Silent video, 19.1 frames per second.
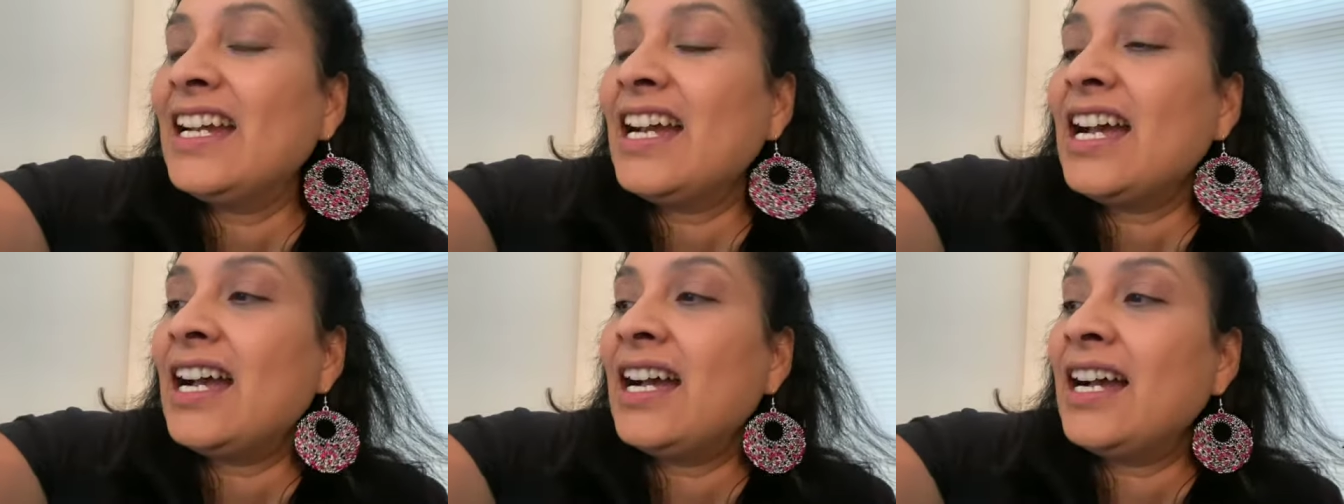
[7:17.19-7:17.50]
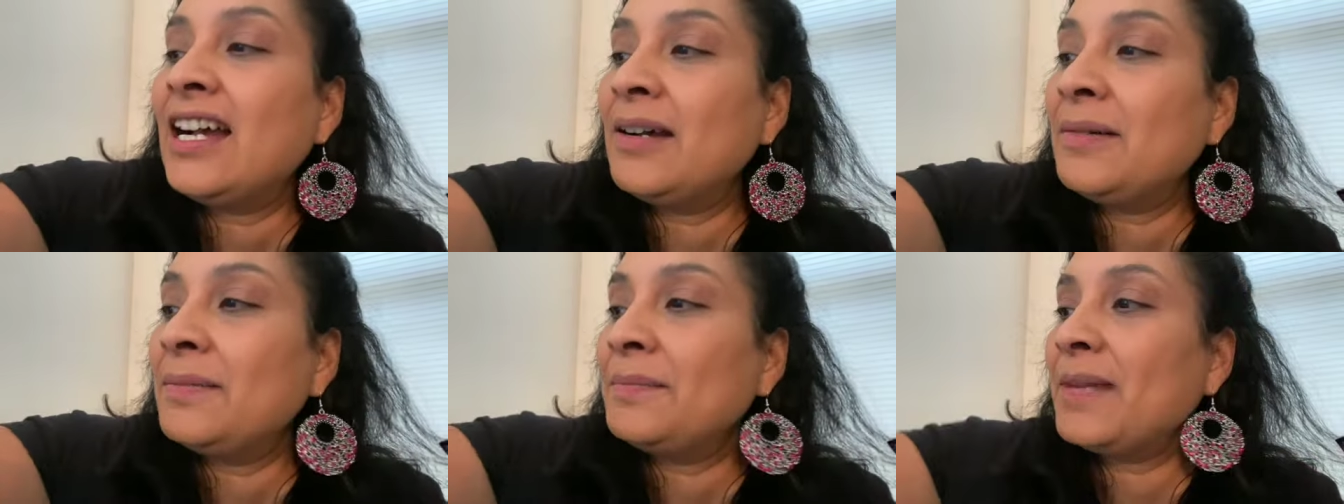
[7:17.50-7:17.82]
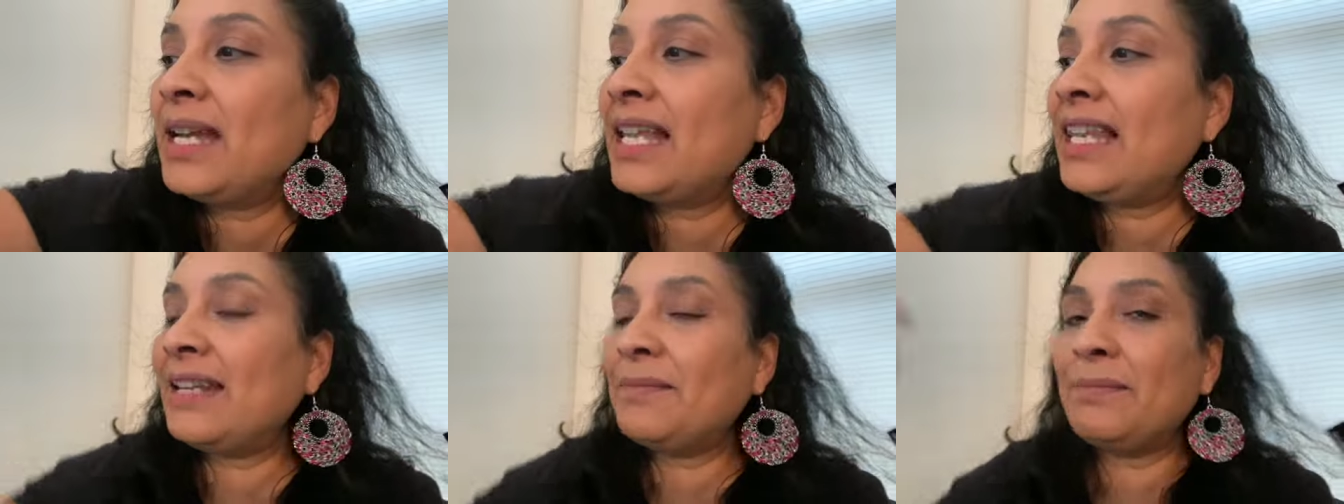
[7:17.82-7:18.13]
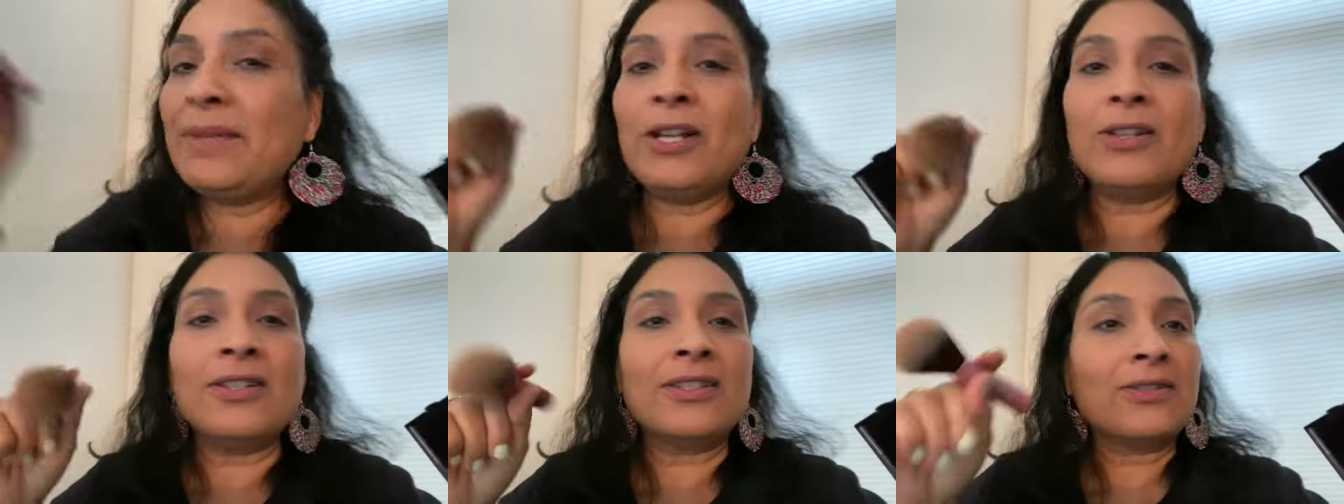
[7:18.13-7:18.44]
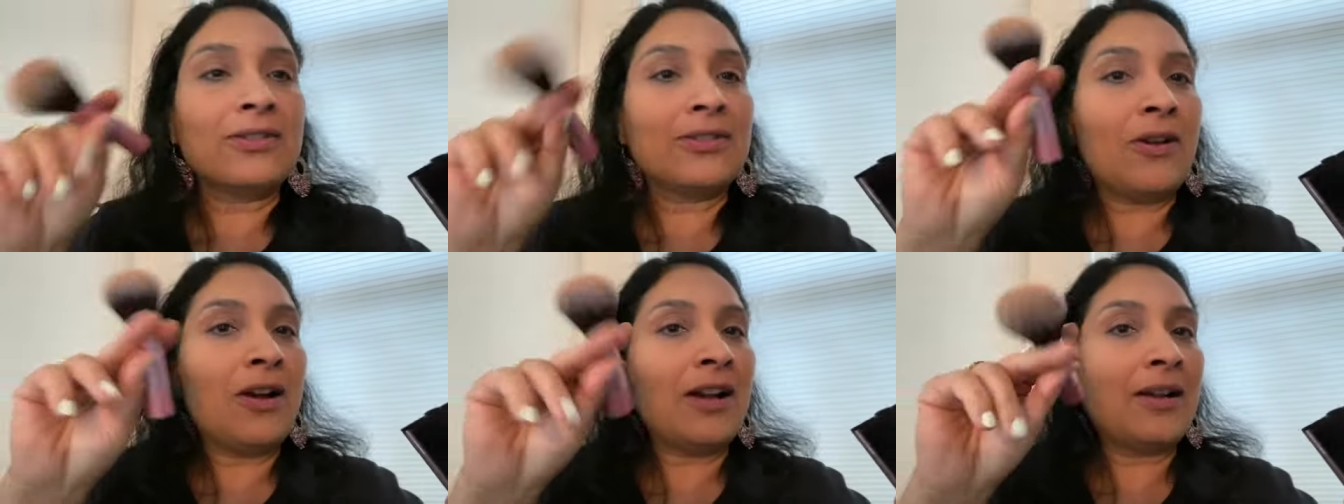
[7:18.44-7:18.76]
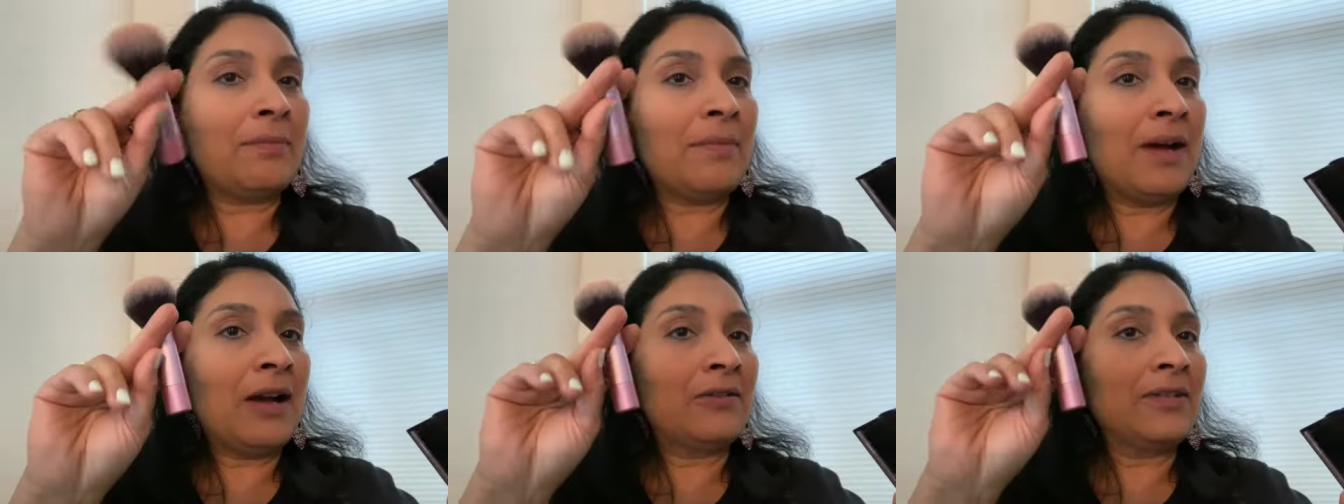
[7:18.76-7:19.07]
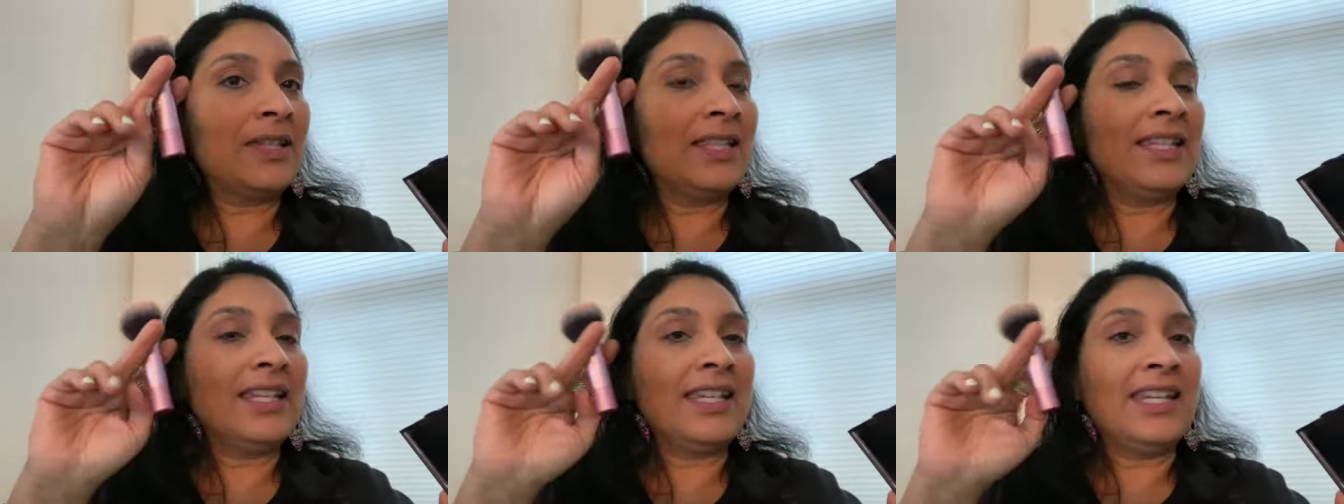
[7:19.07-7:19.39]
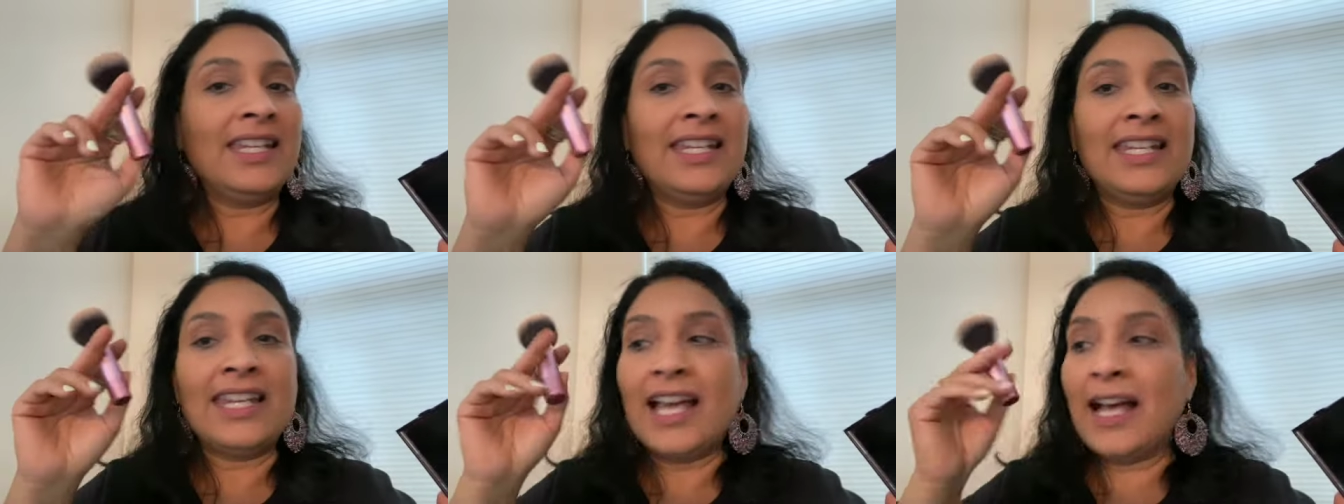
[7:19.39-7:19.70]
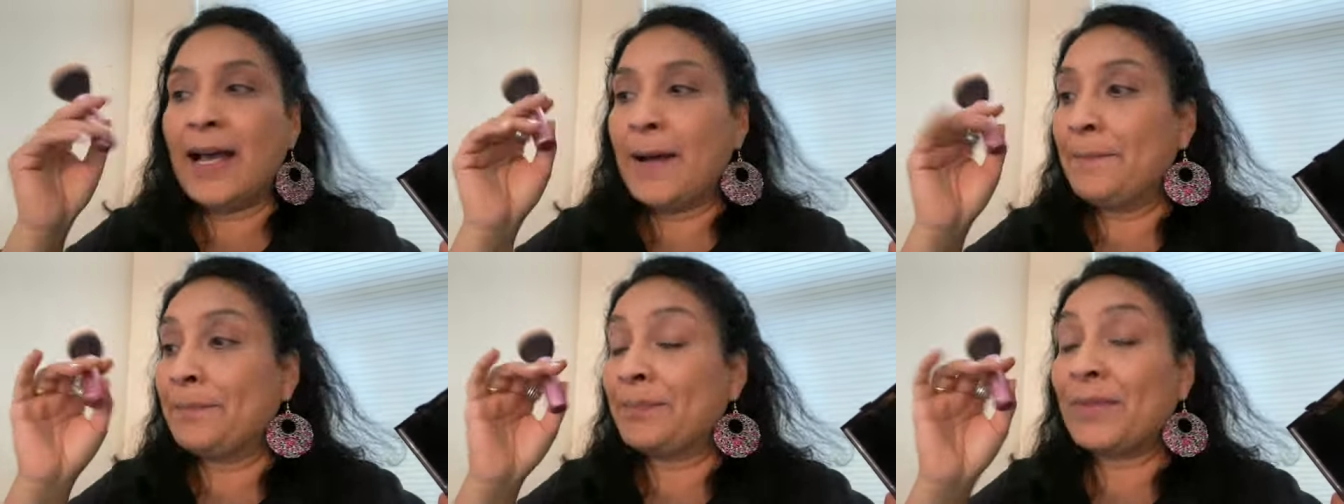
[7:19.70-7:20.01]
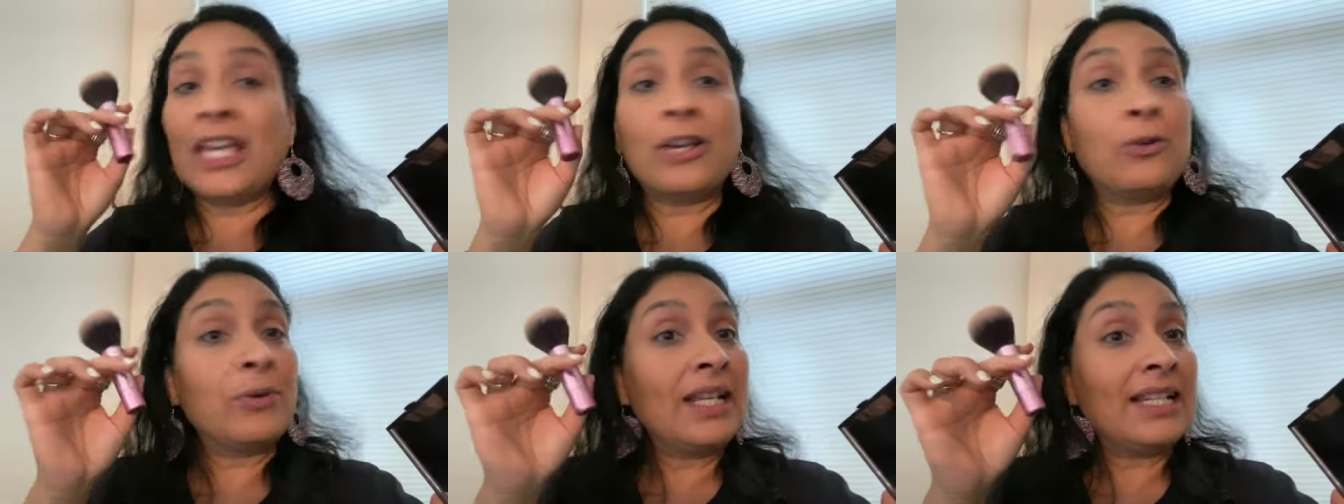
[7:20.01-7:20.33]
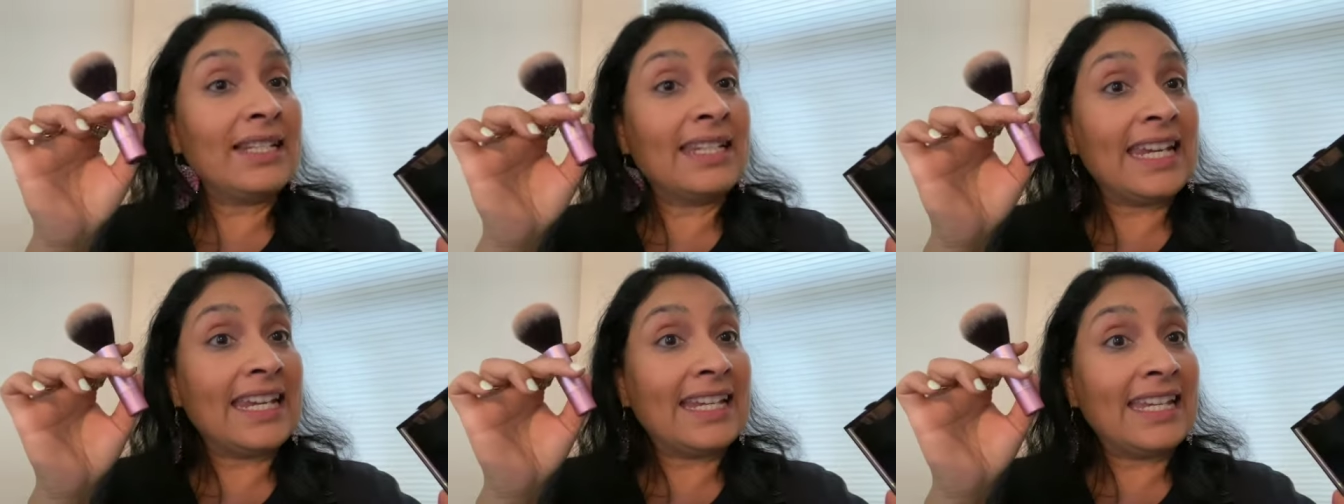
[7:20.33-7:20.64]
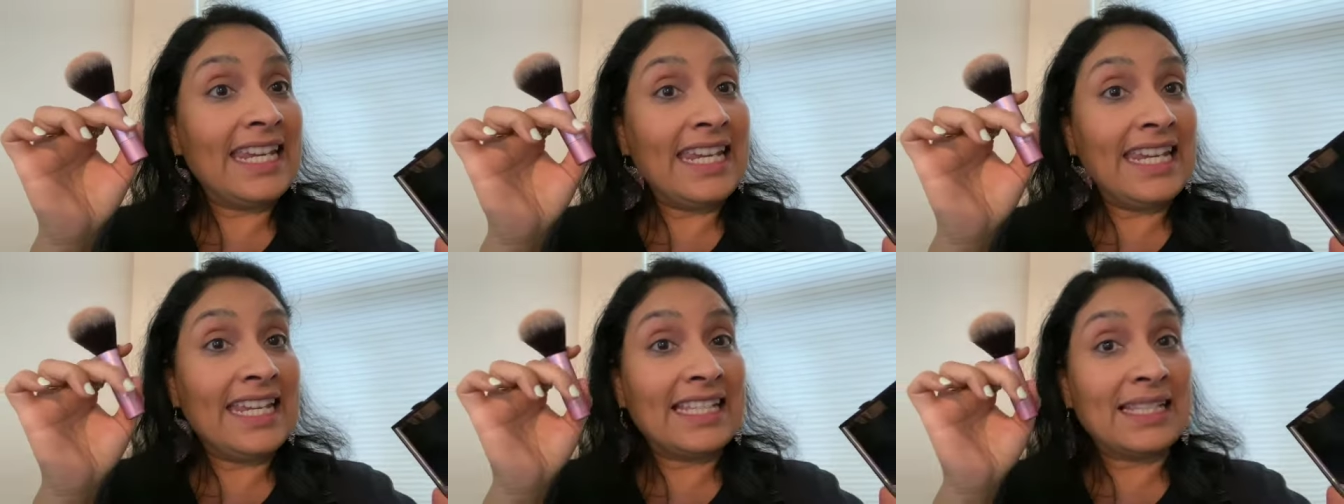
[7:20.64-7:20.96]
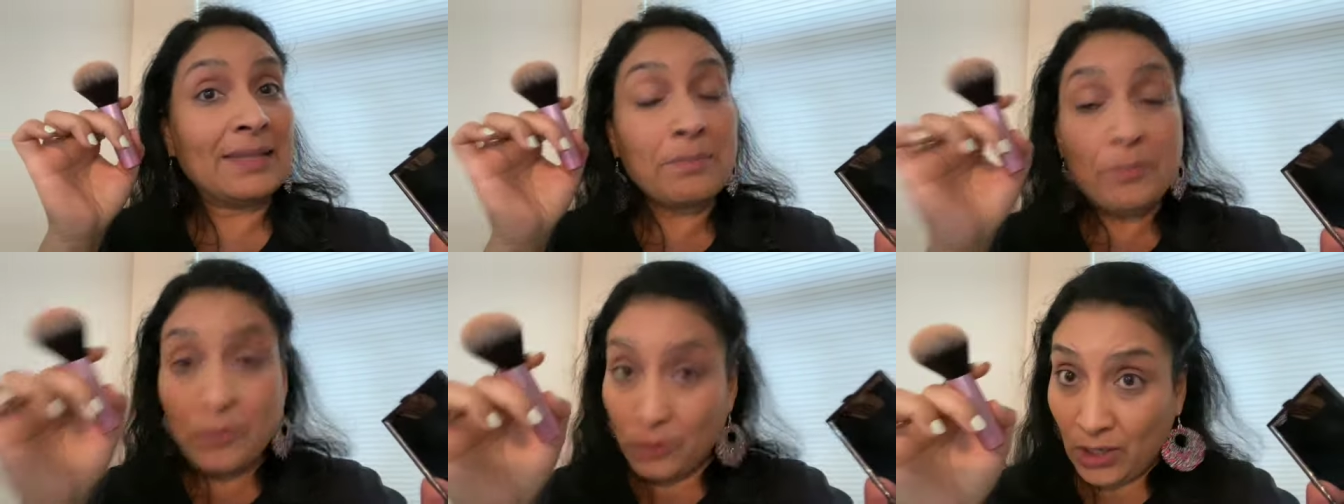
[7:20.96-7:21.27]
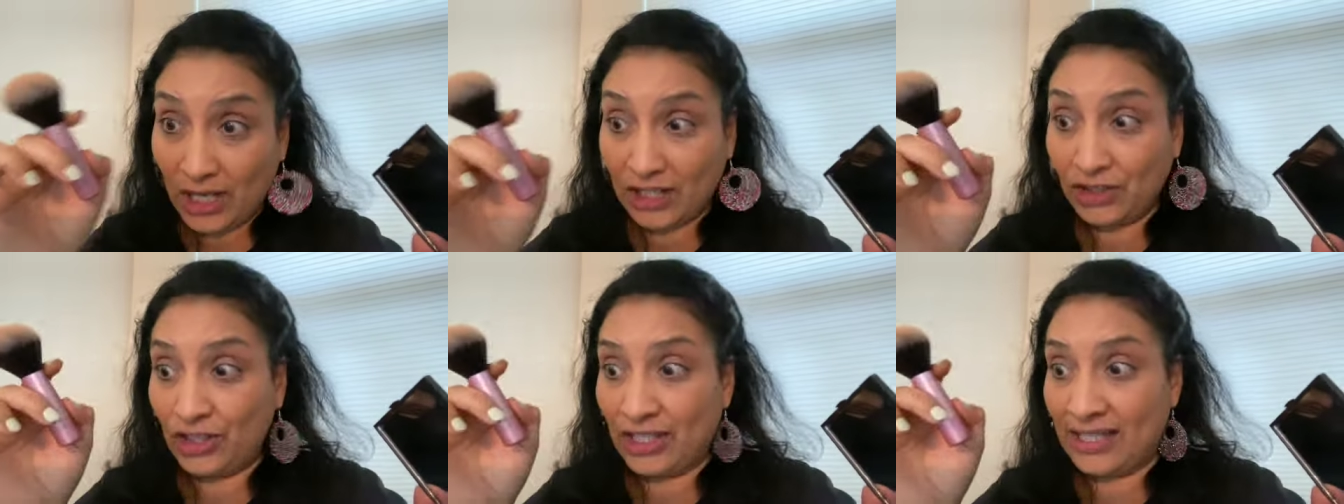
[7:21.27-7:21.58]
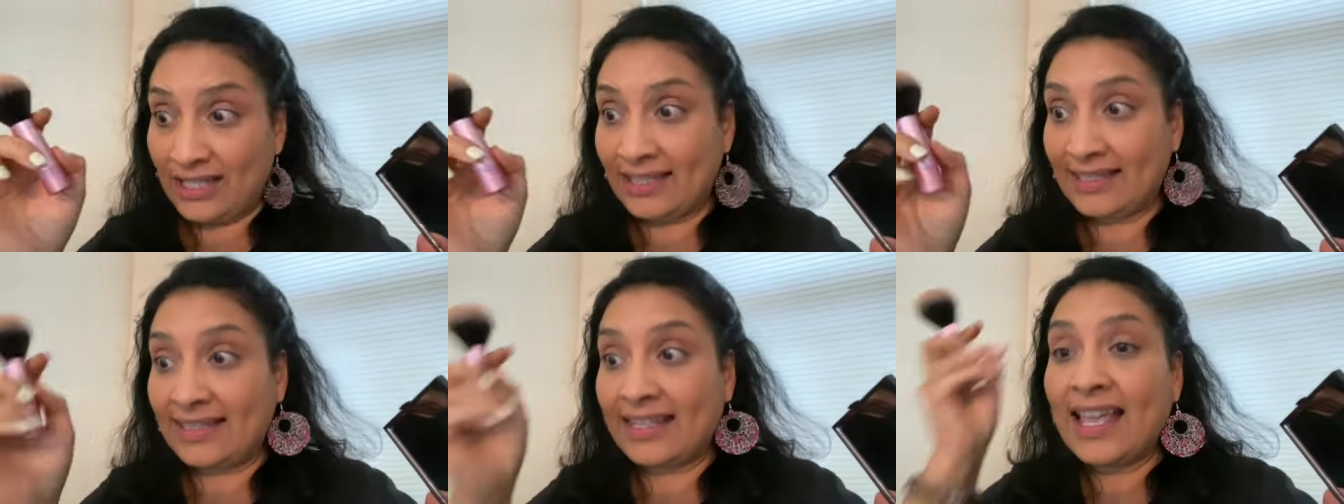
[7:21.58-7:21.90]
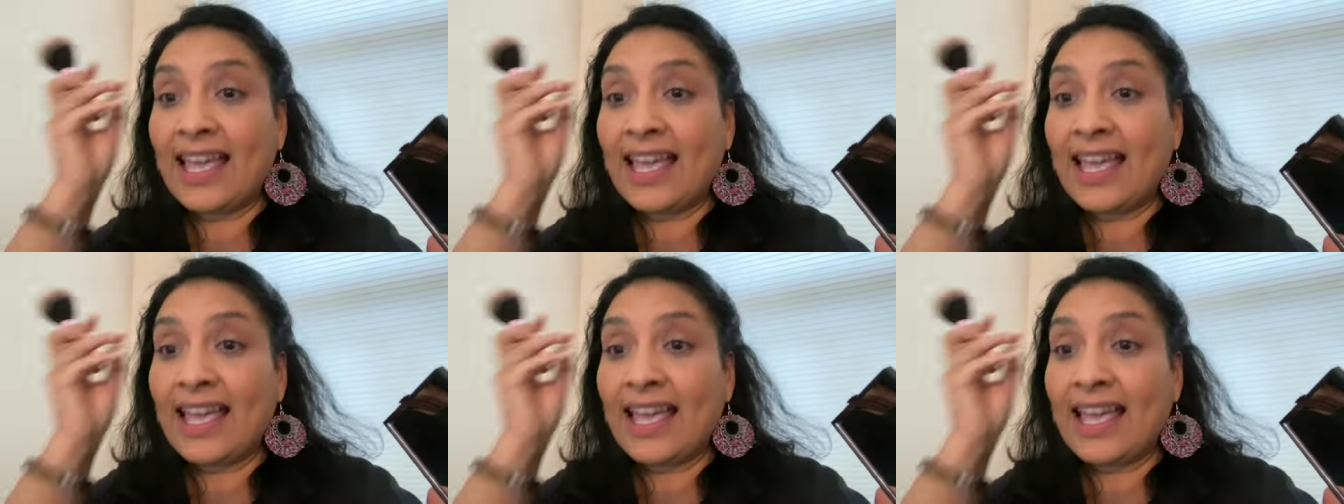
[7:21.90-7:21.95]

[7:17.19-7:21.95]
Let me also talk about the Real Techniques brushes.